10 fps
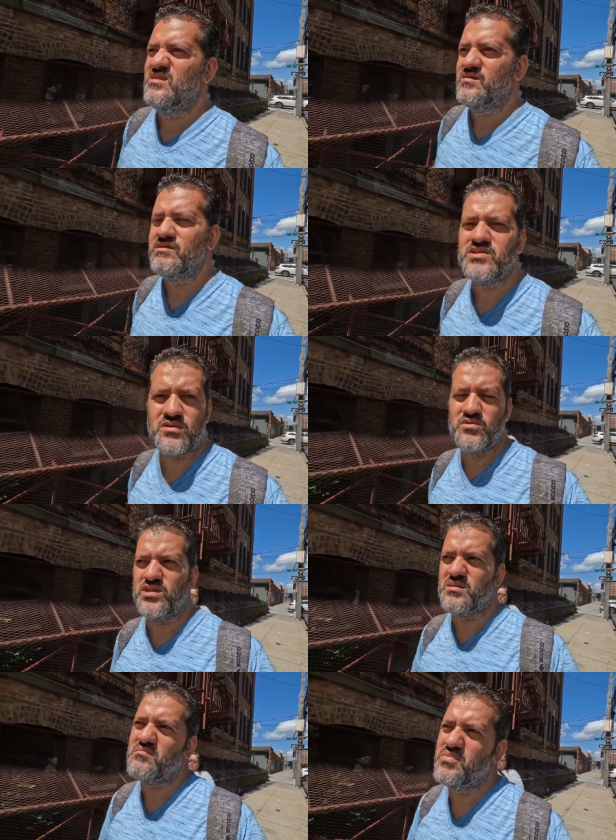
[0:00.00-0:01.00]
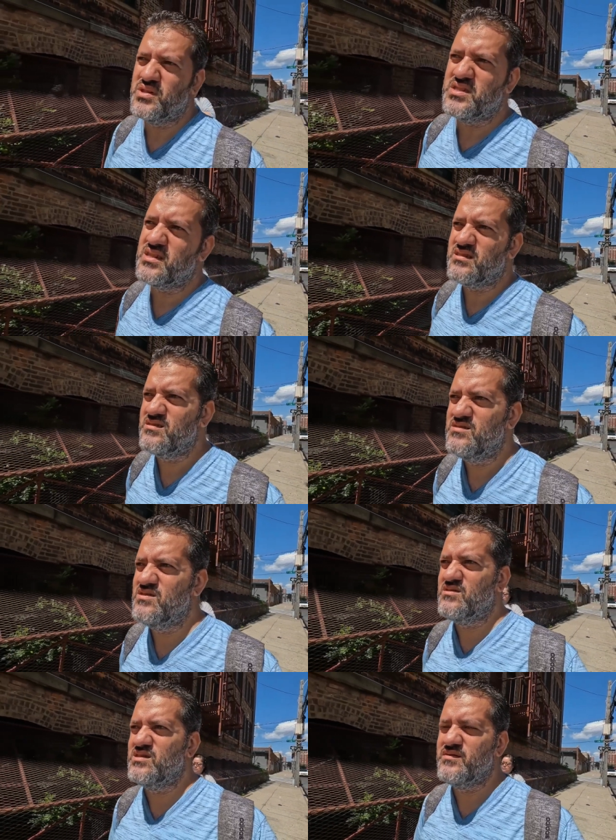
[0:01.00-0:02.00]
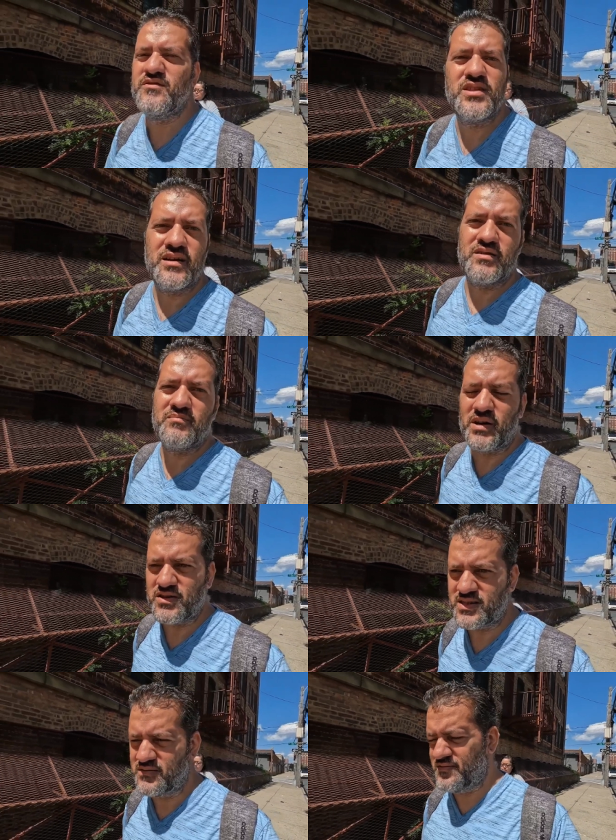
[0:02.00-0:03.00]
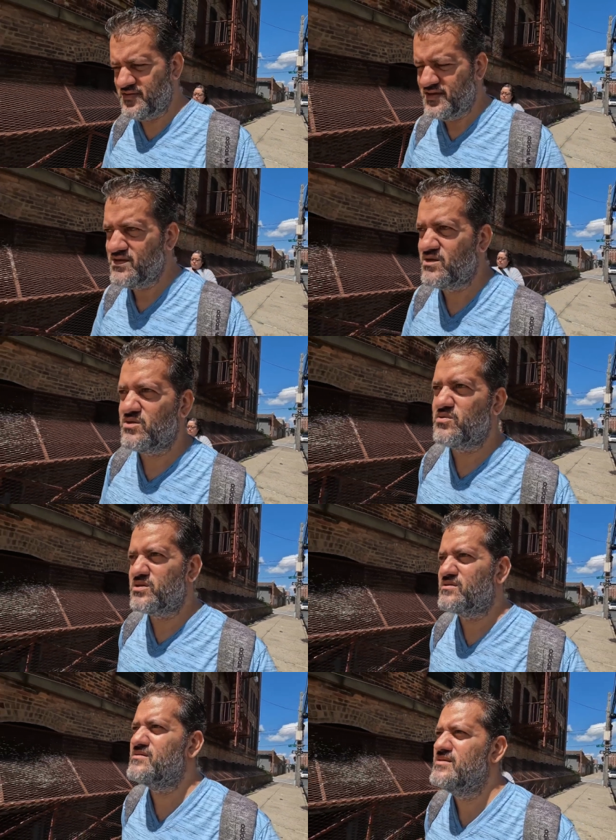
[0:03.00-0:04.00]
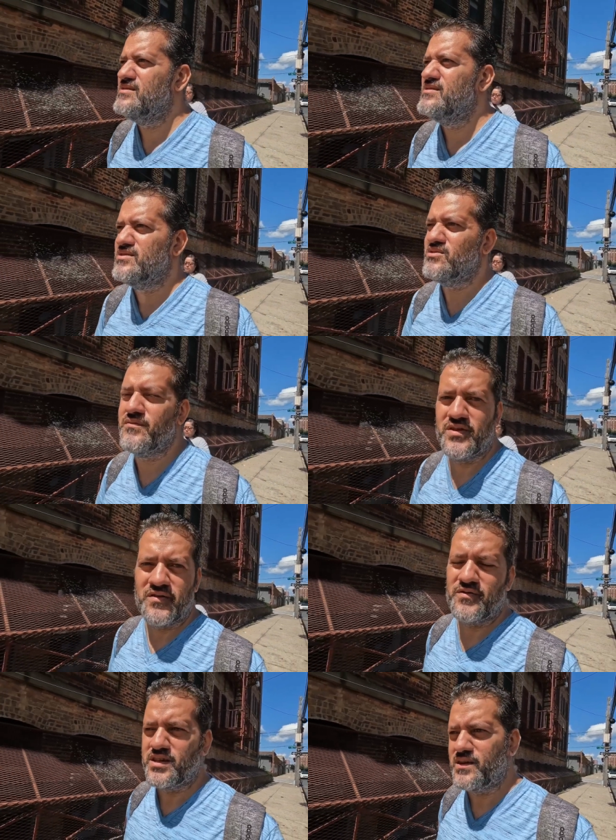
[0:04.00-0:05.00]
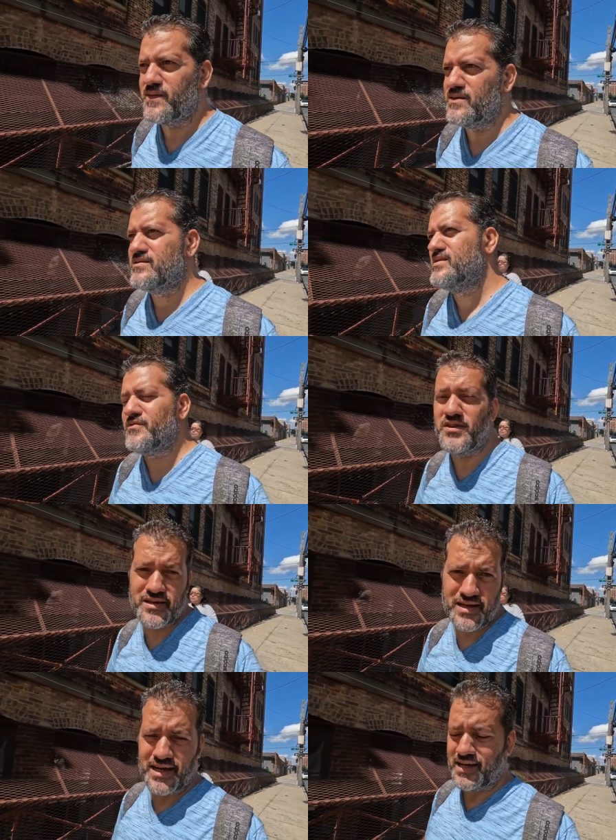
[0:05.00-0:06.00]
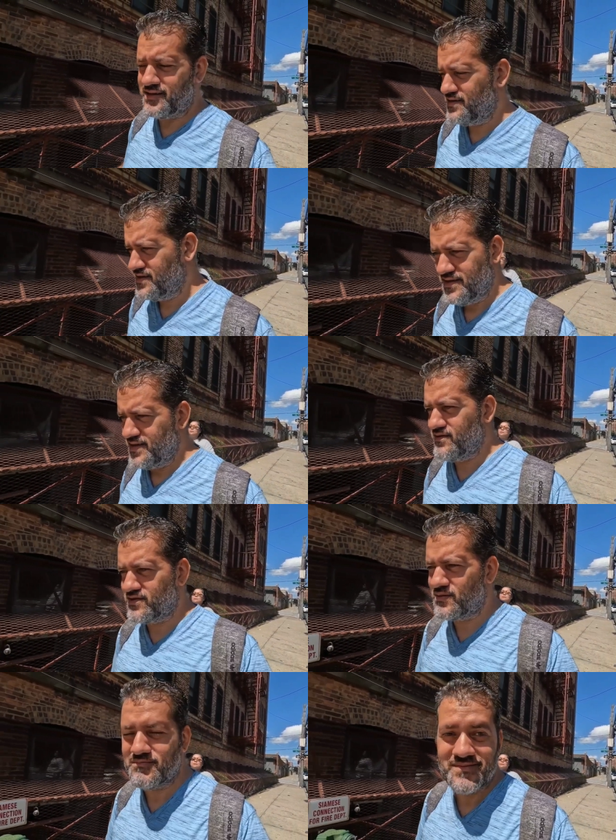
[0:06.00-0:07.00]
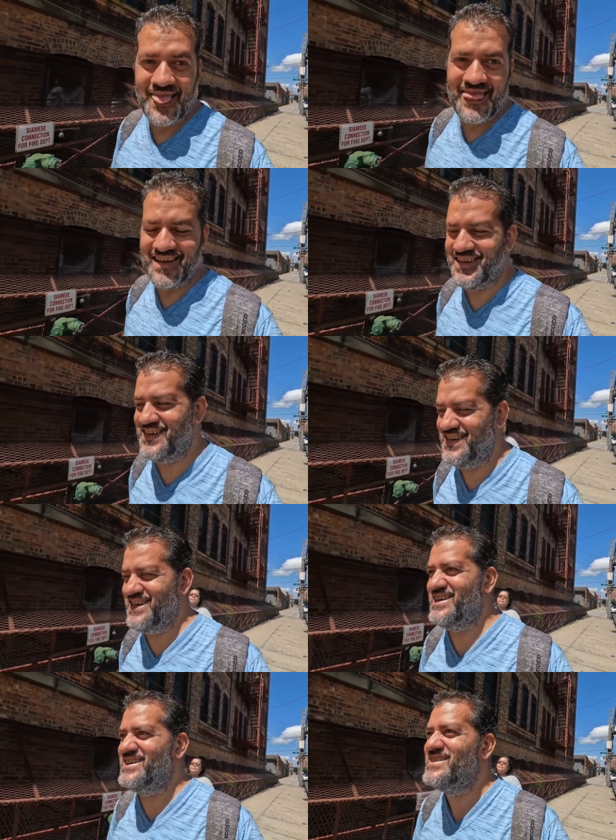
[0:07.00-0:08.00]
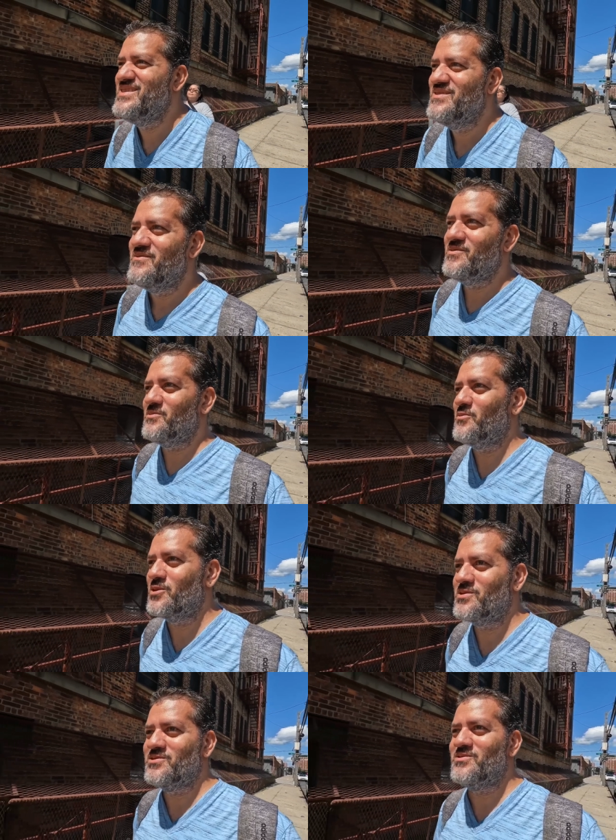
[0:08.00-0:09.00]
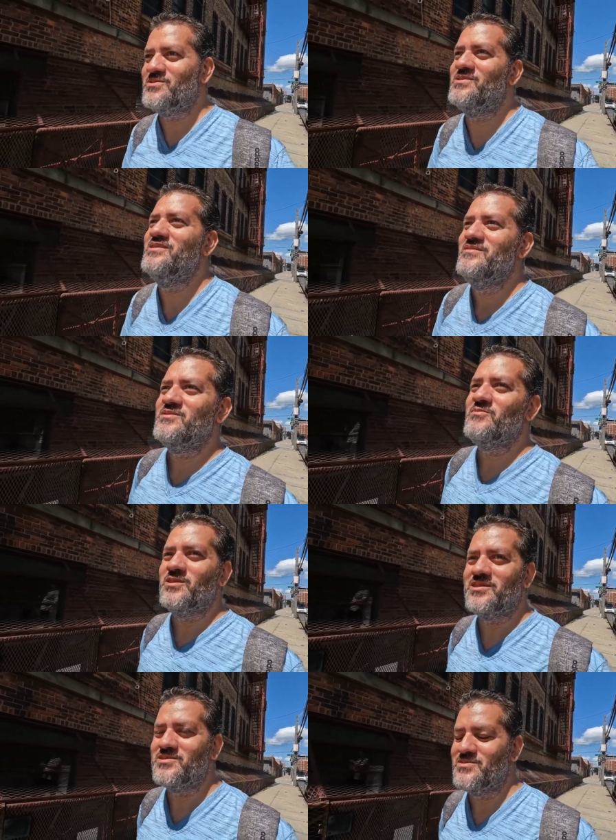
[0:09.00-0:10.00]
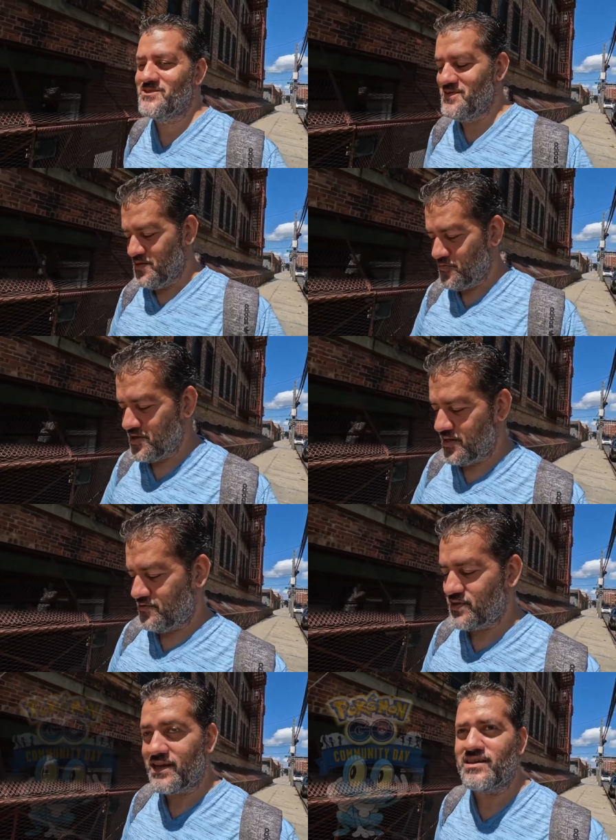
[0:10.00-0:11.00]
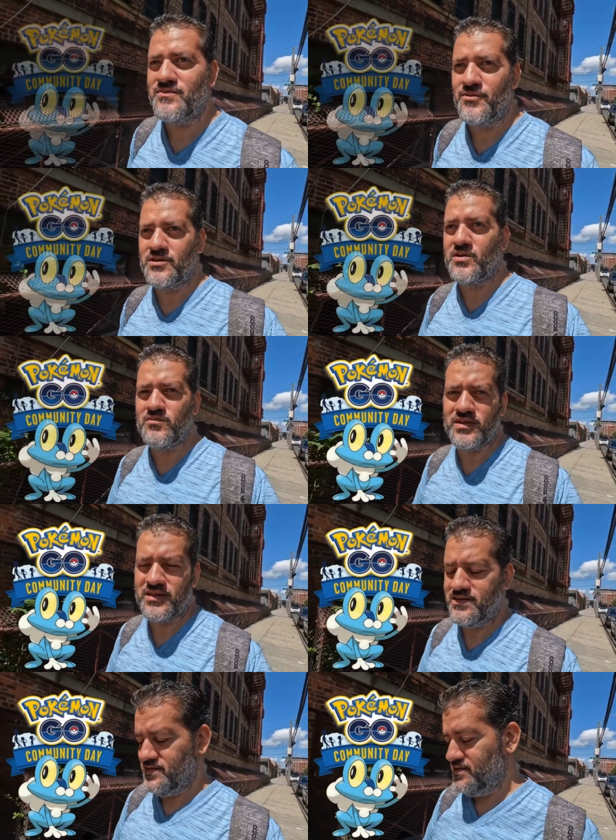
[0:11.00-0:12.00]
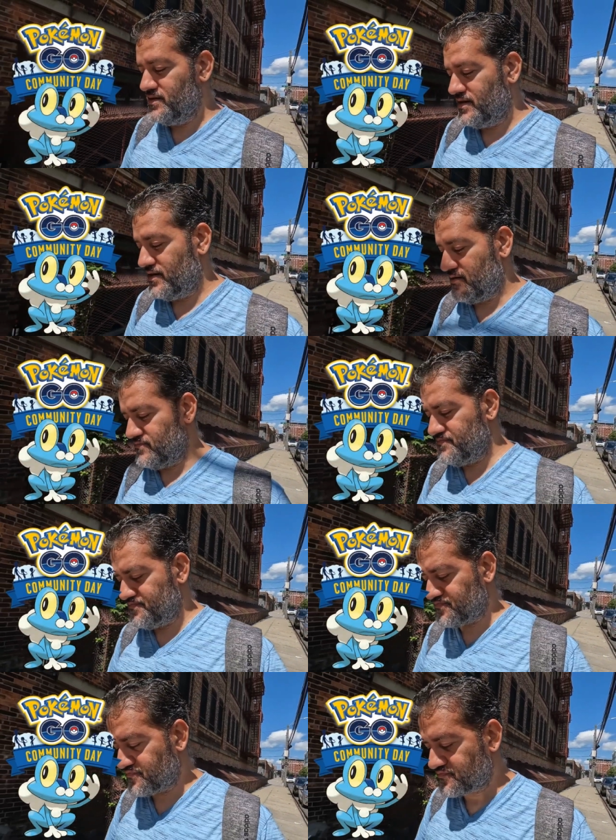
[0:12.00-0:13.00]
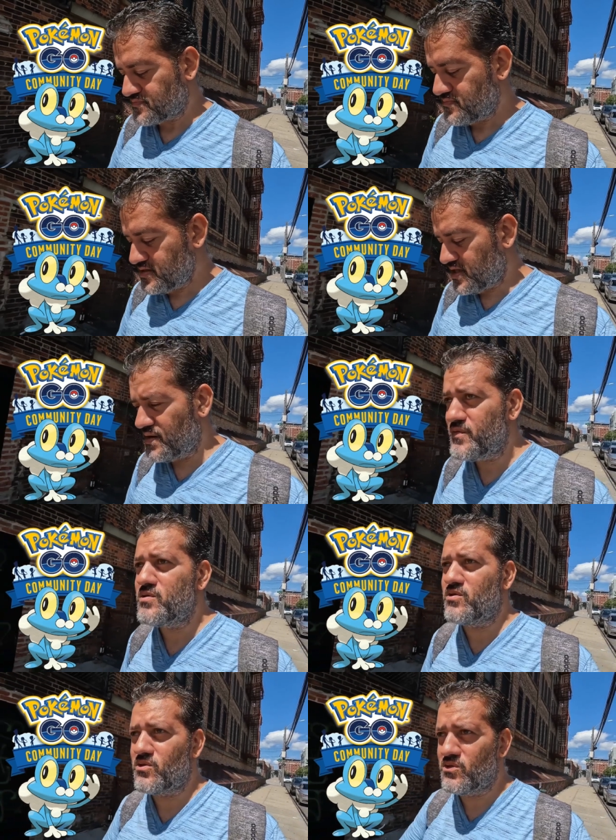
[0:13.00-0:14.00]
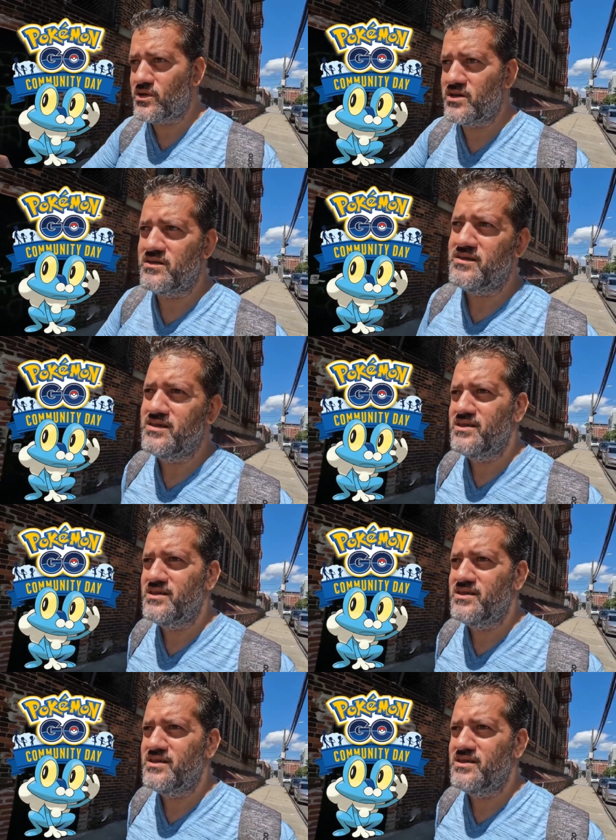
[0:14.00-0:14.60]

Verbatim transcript: very secluded, but yeah, you know, when you're not by yourself, you can do it. You know, if you're not from the area, if you need a guide, hit us up. We'll walk you through. We'll walk you through. But yeah, today is Froakie Community Day. Um, we're gonna go in,